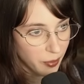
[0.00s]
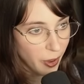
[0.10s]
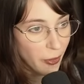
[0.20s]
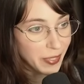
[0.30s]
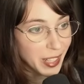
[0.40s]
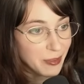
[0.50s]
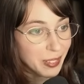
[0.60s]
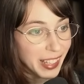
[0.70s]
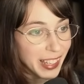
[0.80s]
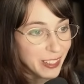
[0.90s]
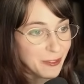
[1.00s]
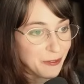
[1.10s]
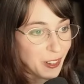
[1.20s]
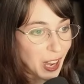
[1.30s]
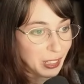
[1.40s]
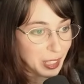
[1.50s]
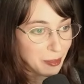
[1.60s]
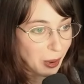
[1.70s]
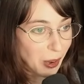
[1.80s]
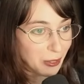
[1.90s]
Oh, they're playing
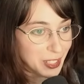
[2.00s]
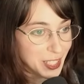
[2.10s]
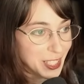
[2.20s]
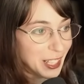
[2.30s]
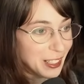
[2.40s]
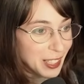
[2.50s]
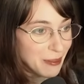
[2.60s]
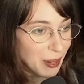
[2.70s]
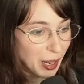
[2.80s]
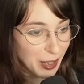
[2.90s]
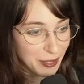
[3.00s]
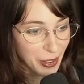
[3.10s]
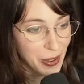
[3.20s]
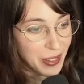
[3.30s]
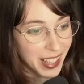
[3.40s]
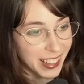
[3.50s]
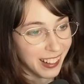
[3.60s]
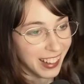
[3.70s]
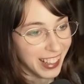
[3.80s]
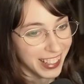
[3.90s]
volleyball with Jigglypuff. Oh my
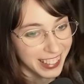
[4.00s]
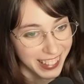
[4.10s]
god.